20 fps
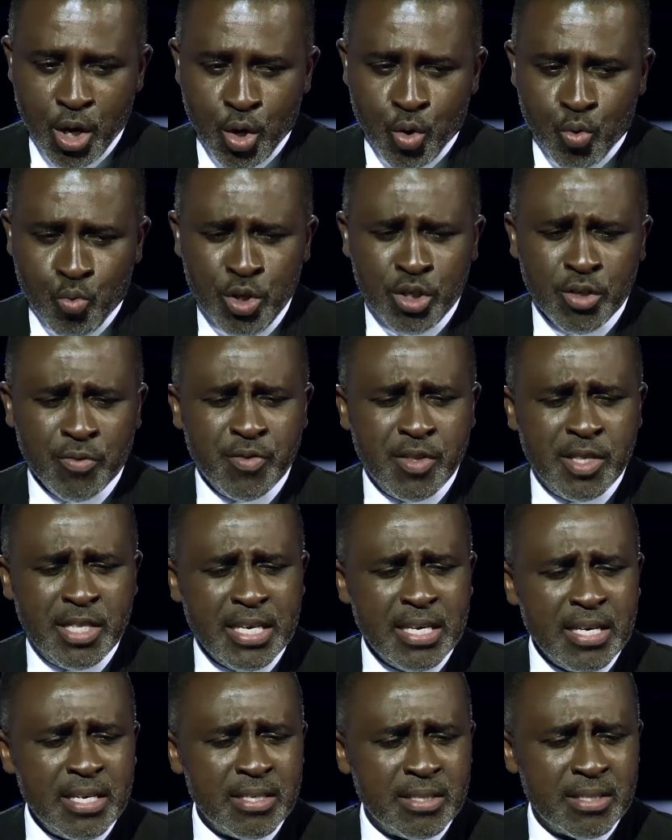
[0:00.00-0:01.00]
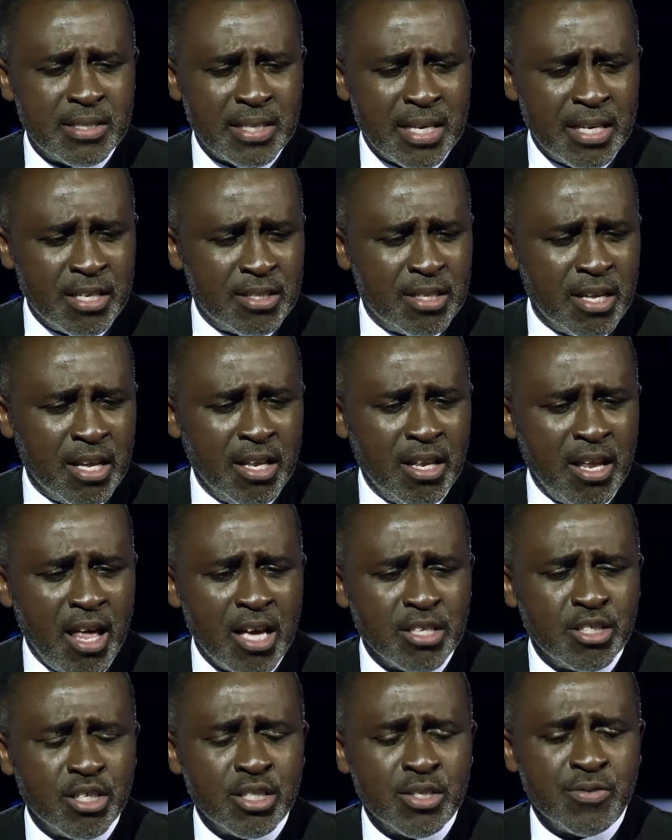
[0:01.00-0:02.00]
Which of these is the
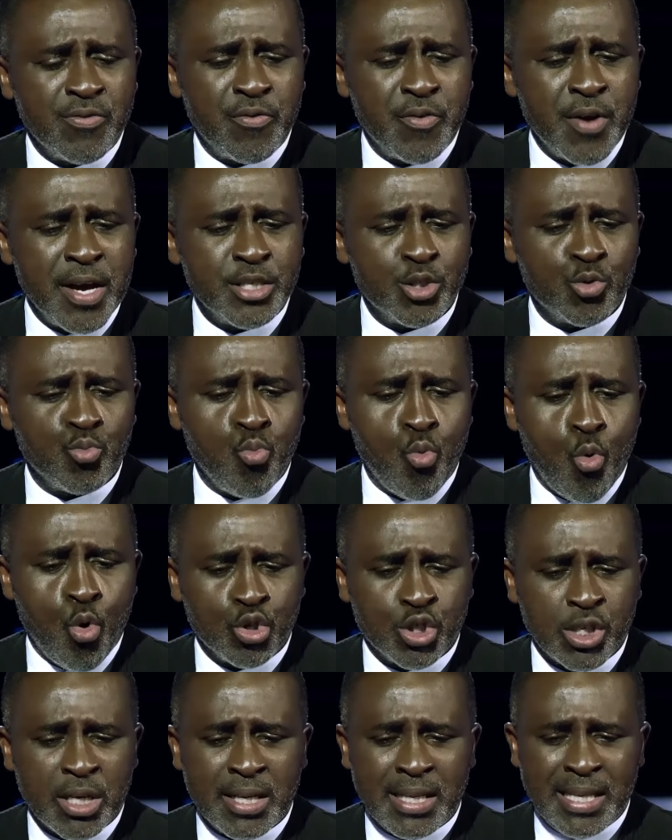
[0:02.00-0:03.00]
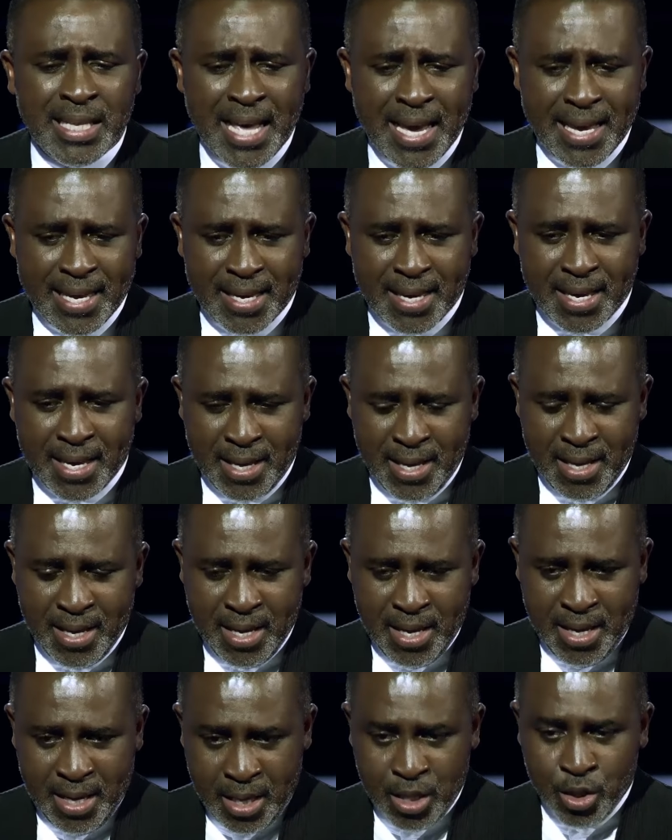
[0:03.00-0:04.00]
largest freshwater lake
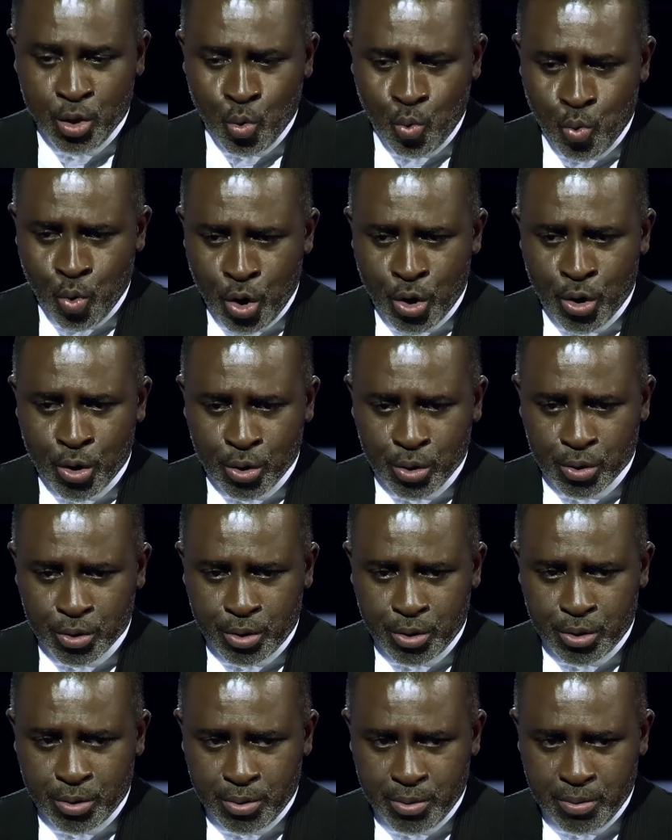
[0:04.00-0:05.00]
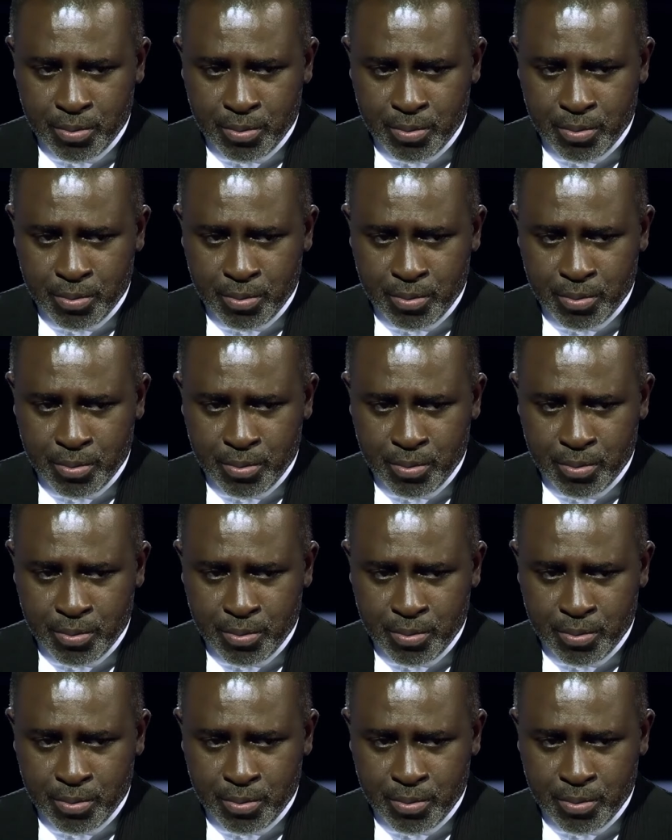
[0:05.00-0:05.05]
in the world?